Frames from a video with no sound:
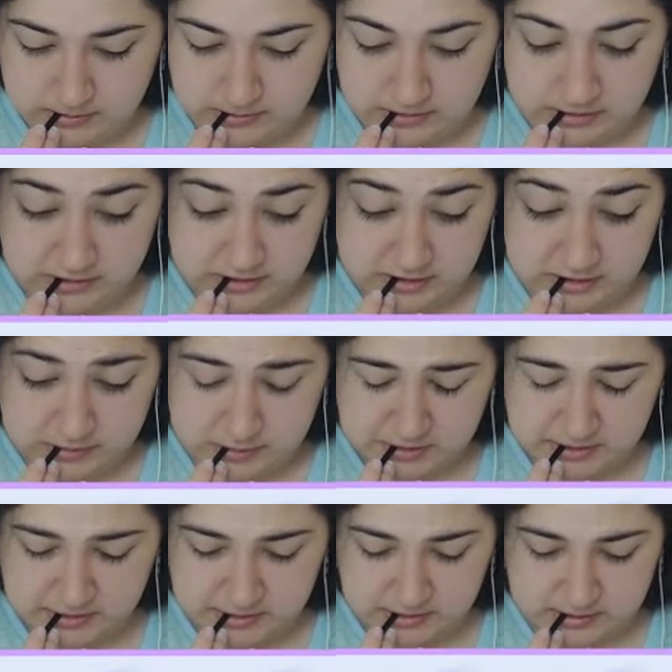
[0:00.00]
Shit,
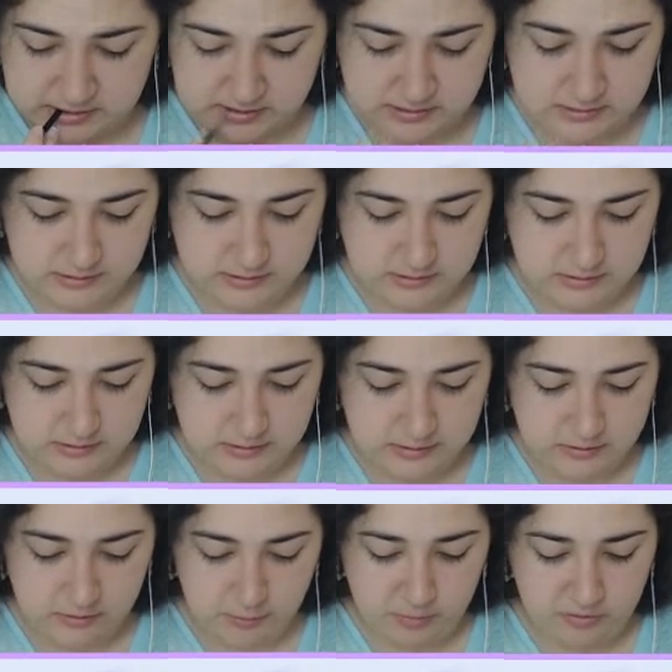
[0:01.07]
man.
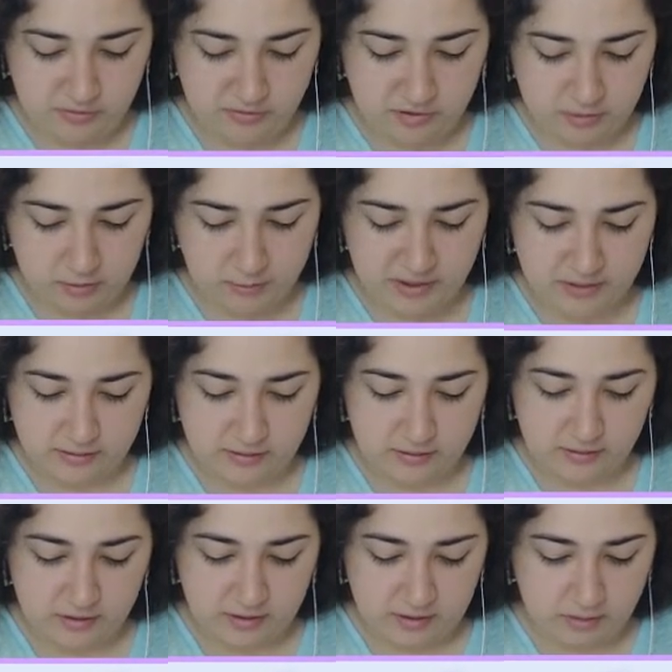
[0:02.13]
Let's put Zekrom out
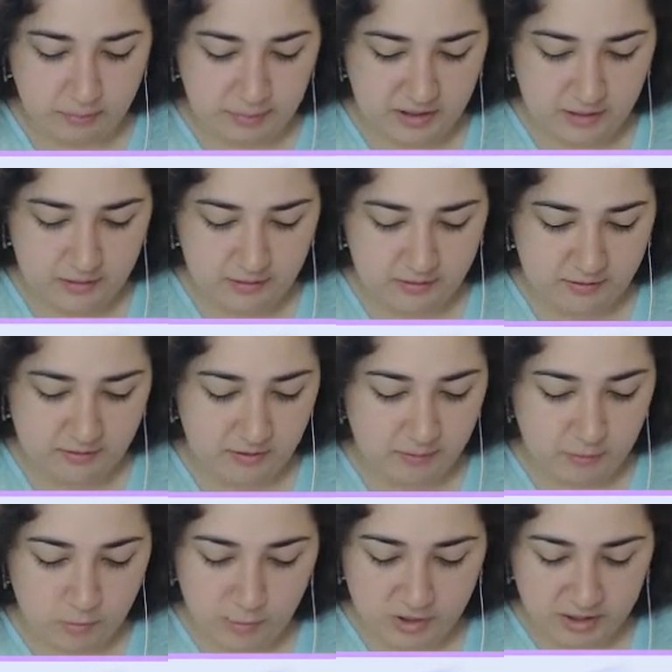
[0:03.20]
there. He'll be, he's
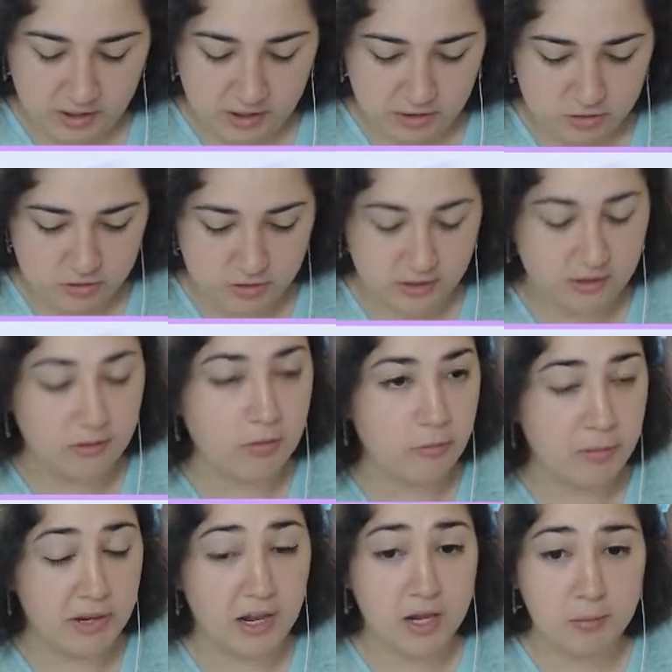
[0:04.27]
level 100. He will
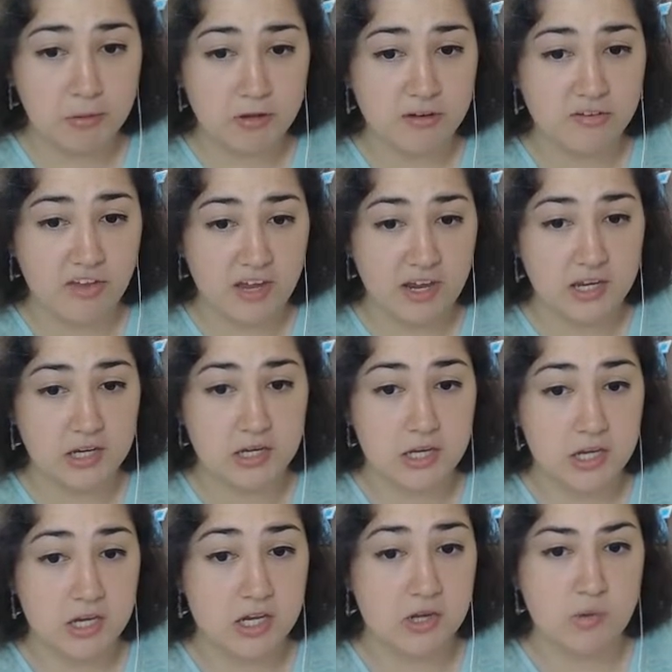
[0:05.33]
be able to take a
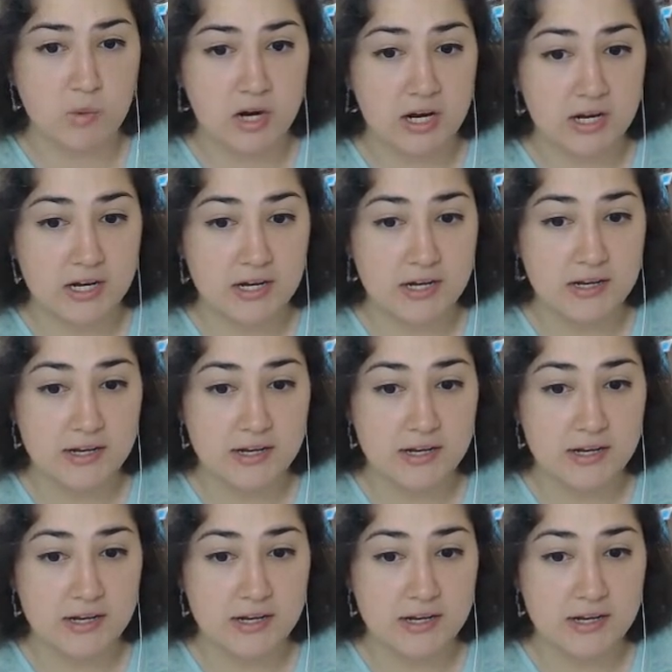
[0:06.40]
hit, right?